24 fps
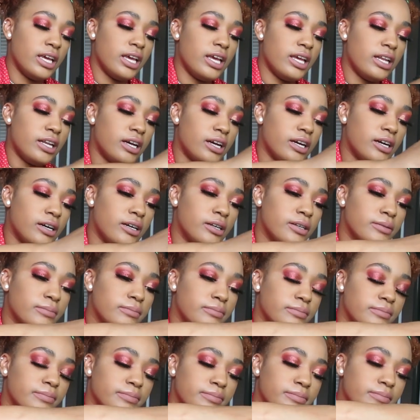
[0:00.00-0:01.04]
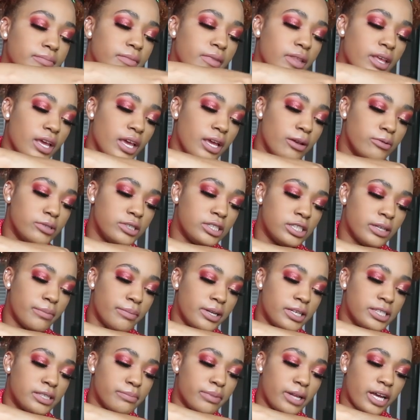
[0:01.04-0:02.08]
And um, he was
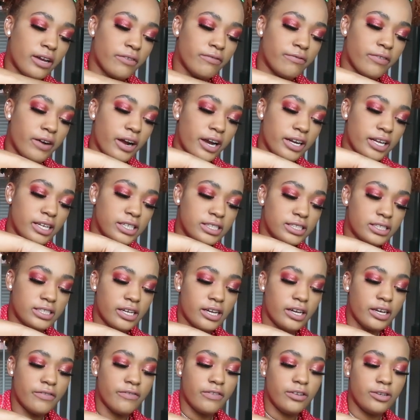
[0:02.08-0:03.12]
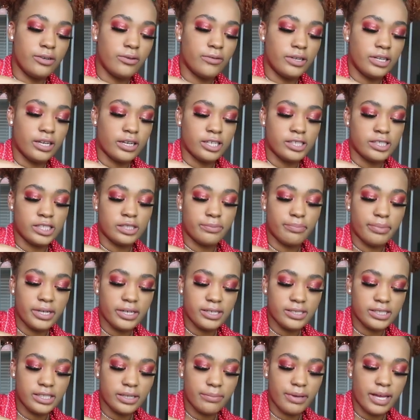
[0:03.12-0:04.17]
shipping his Black Friday stuff and doing the
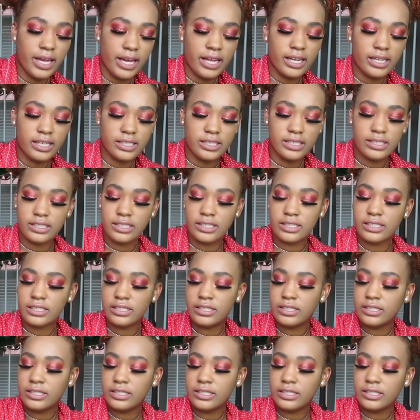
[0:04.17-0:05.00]
conspiracy palettes.